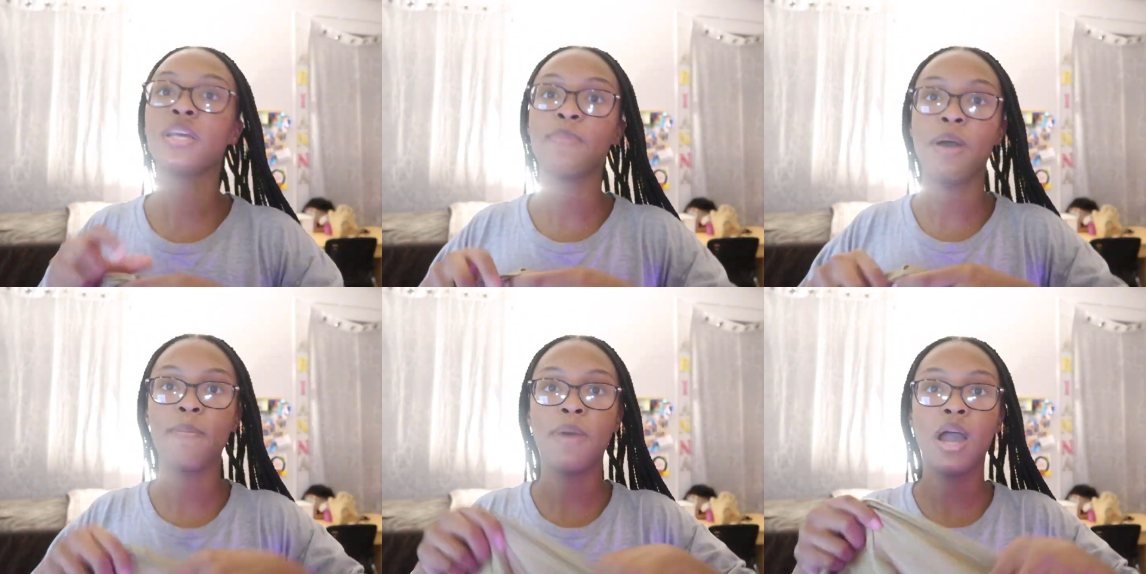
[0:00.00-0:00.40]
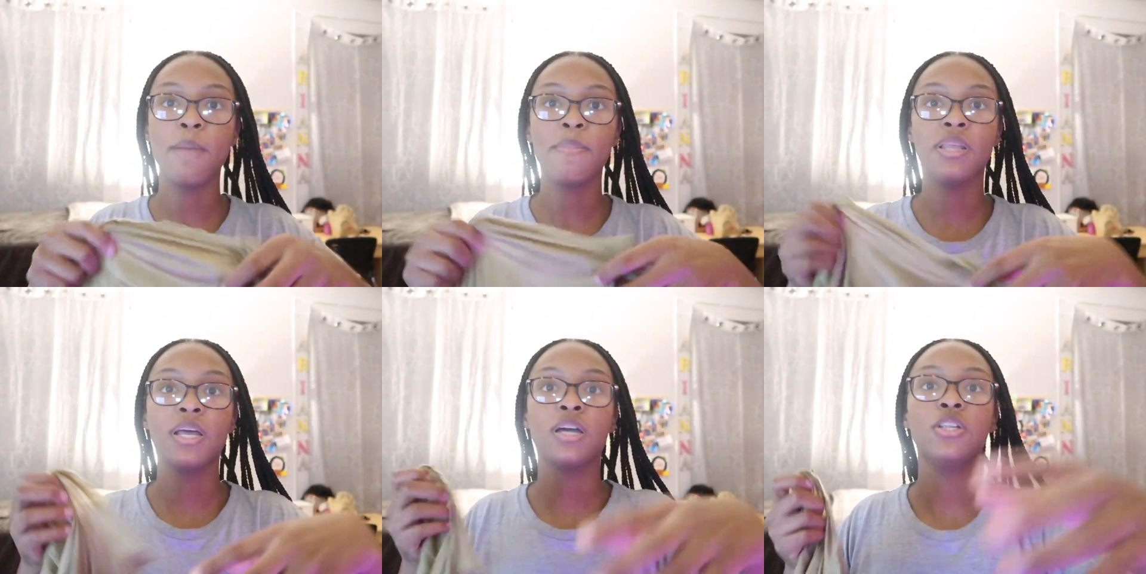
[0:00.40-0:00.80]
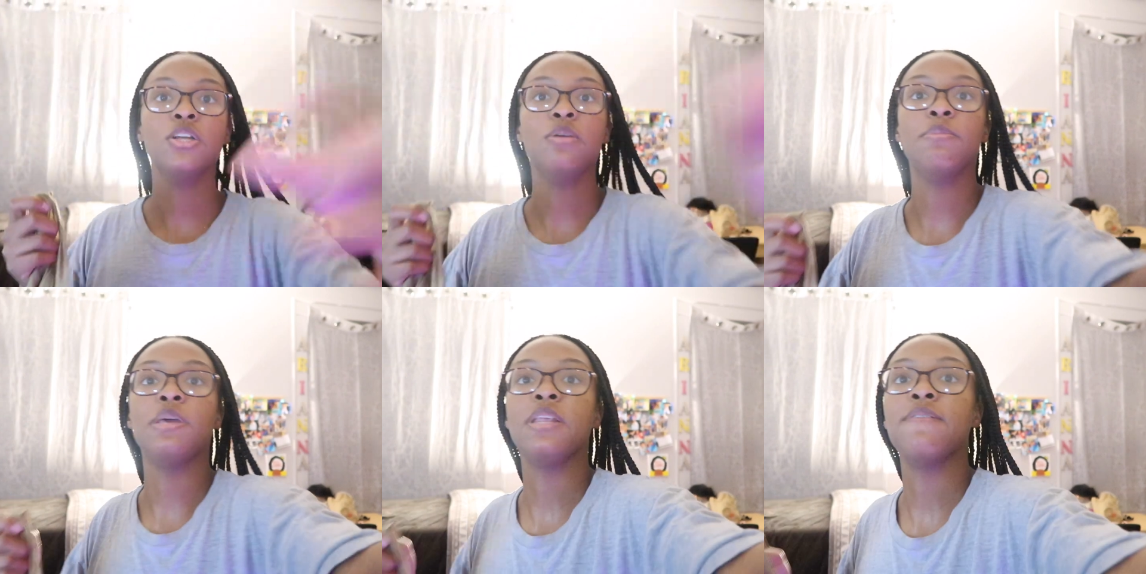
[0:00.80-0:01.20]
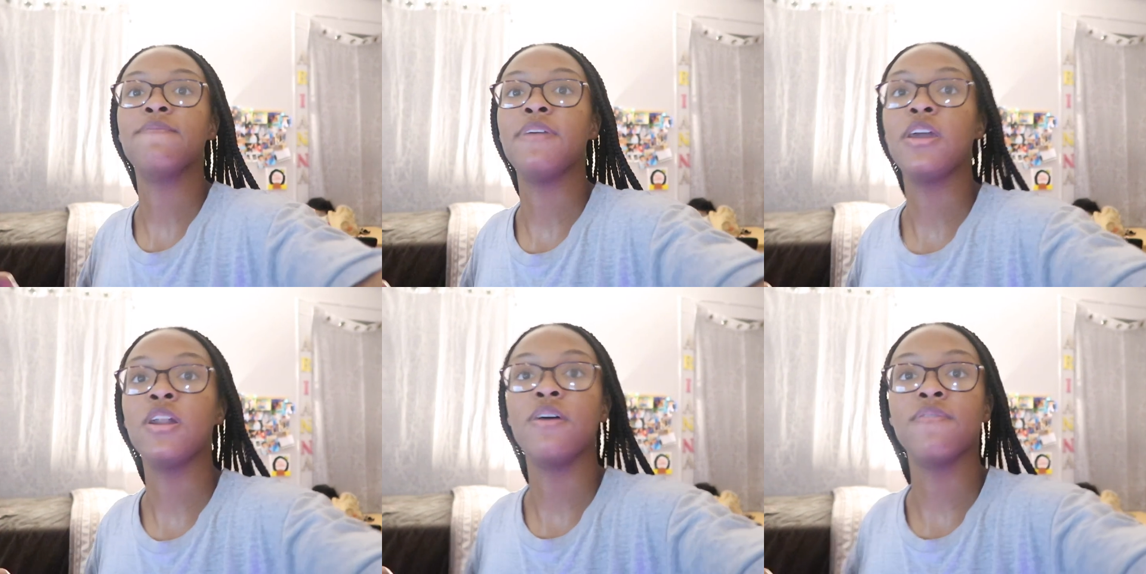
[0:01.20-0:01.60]
think about buying me like a little mini
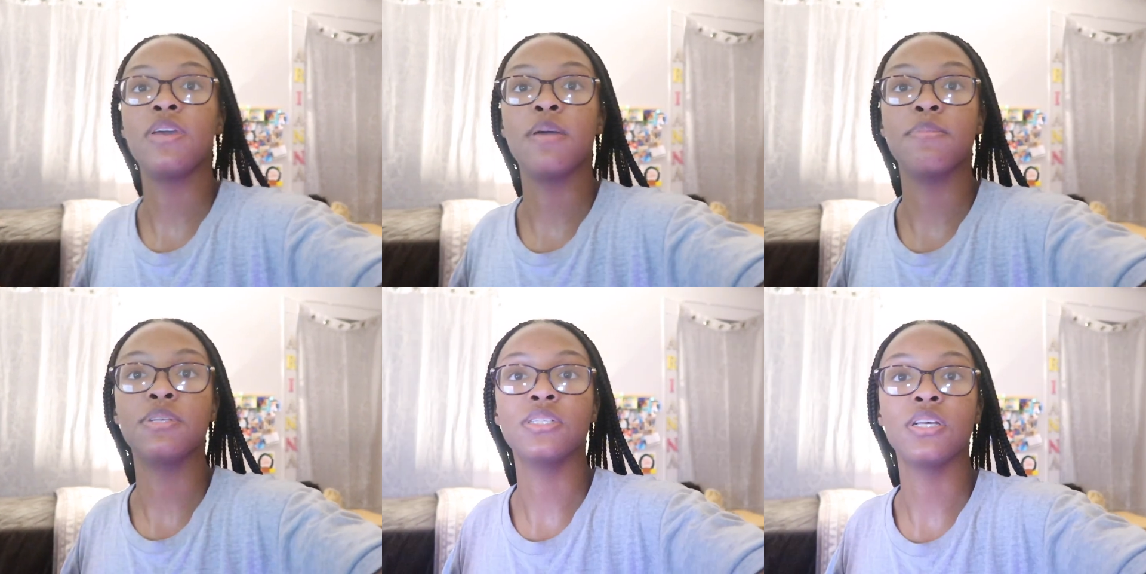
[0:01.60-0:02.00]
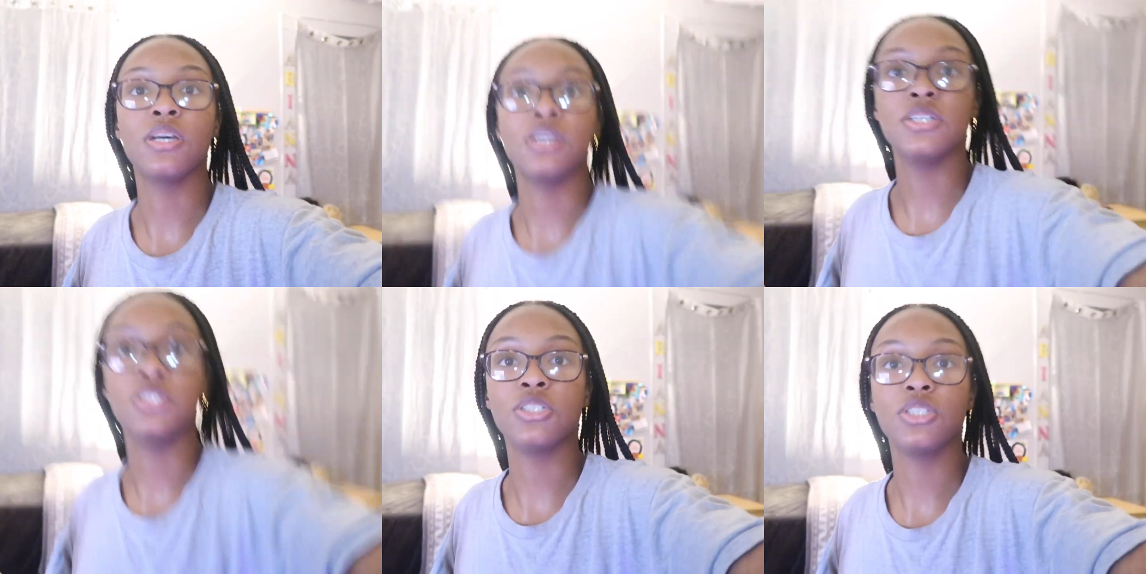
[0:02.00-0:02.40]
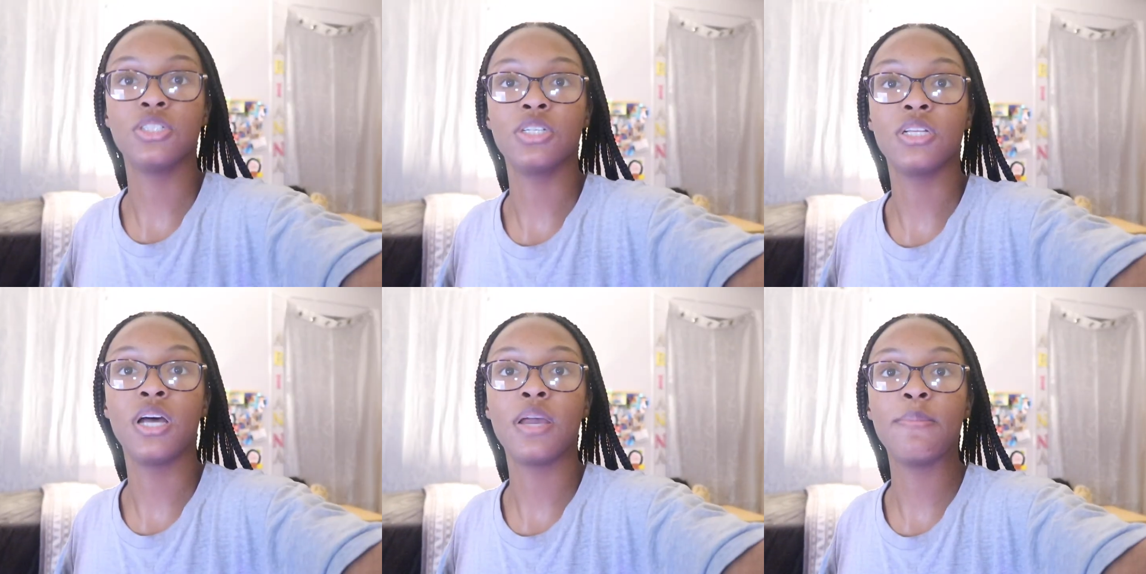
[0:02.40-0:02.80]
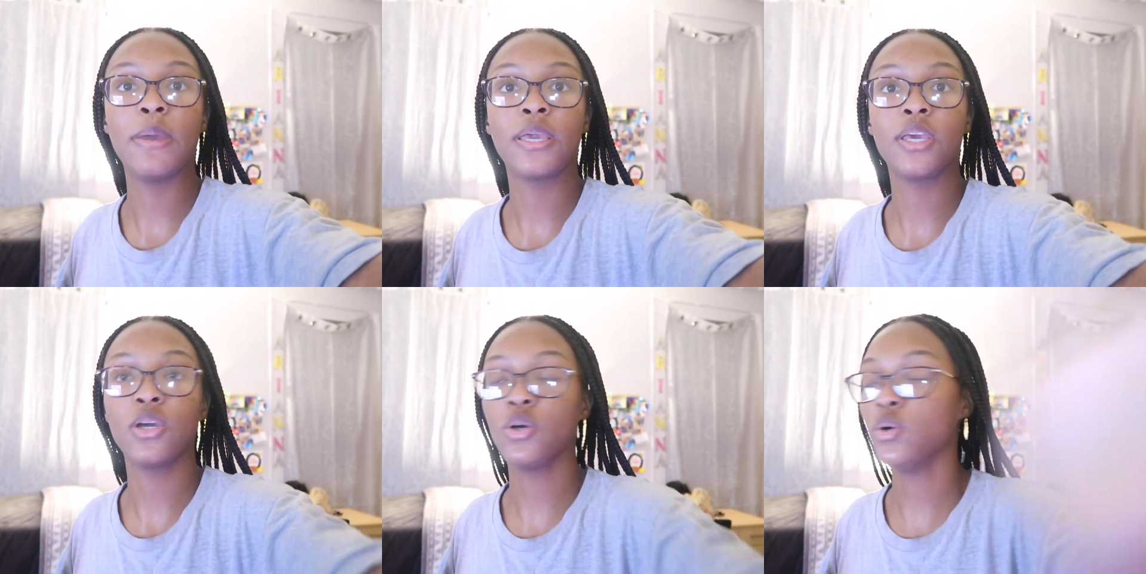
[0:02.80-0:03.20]
fan off Amazon just to like
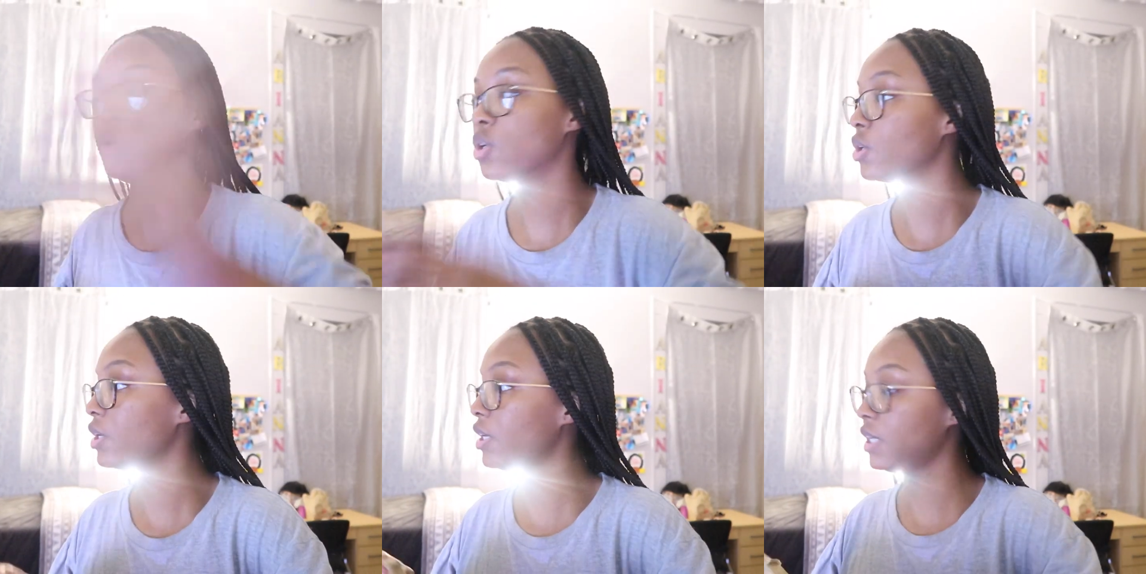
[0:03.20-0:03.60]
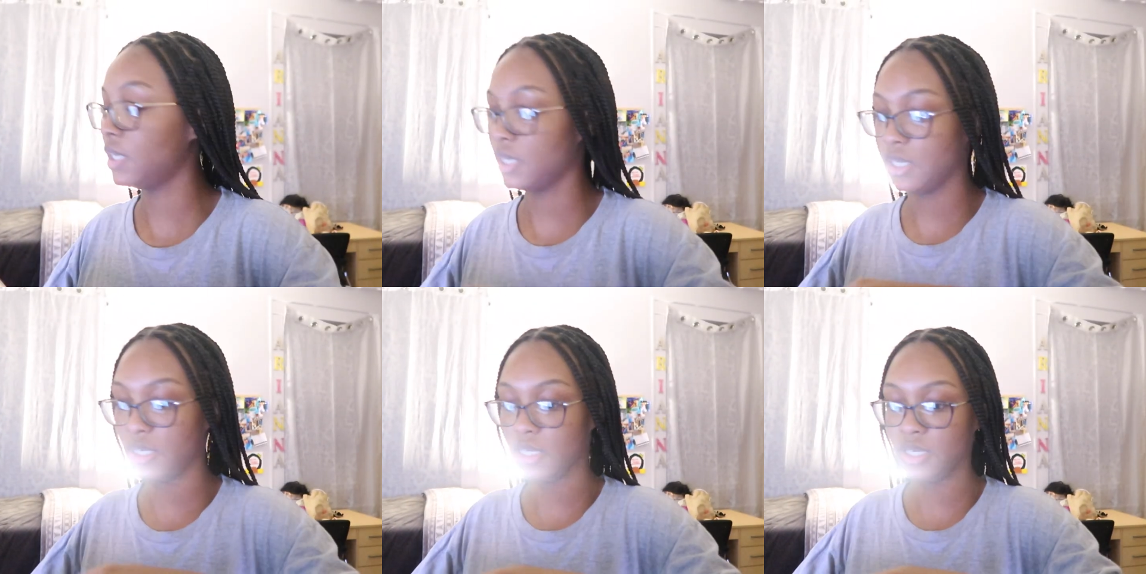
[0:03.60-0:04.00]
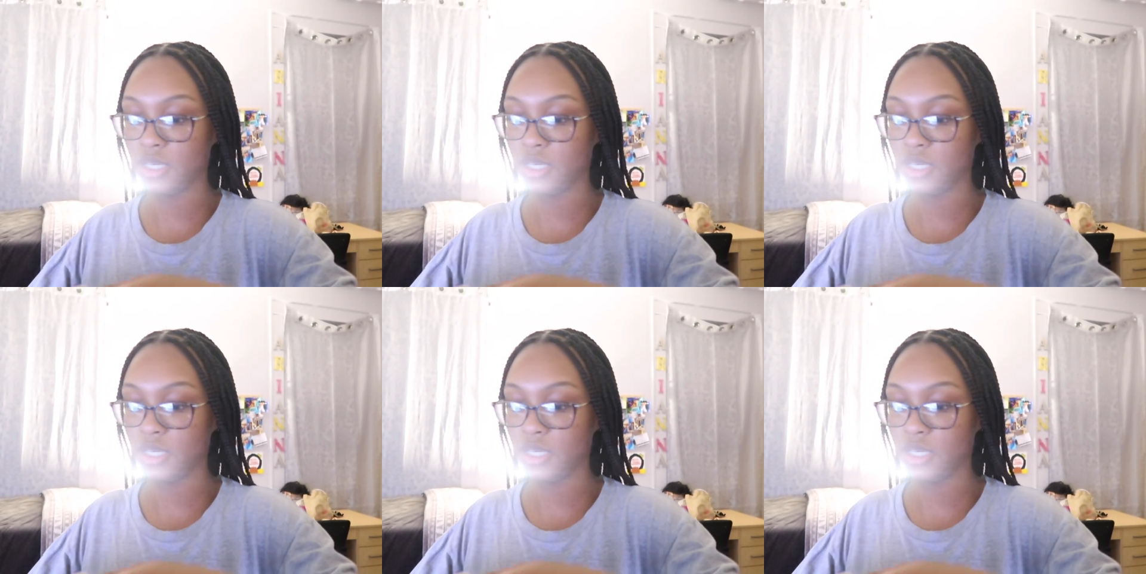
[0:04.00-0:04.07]
make it cooler in here.